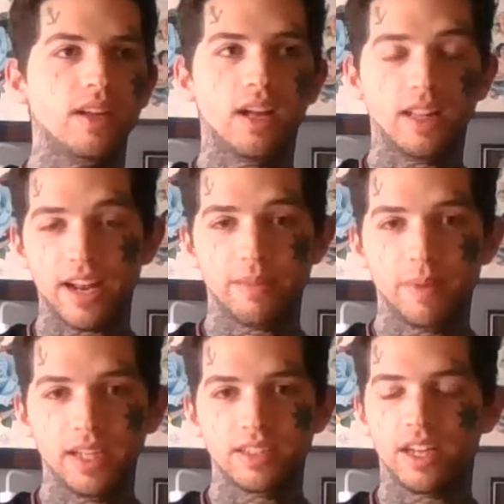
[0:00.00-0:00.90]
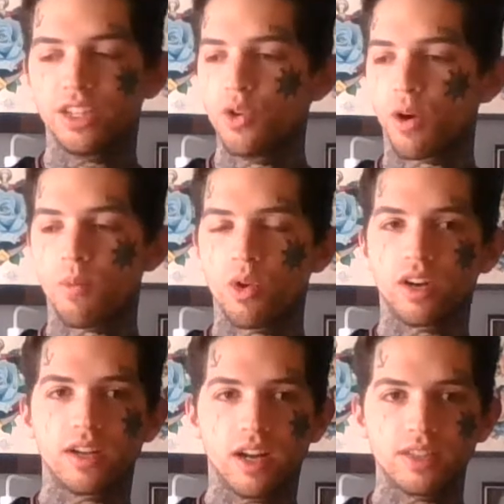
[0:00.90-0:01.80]
A lot of the pieces I do are
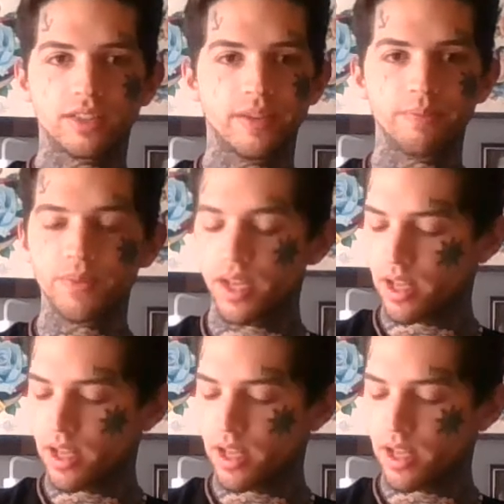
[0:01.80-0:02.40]
more custom,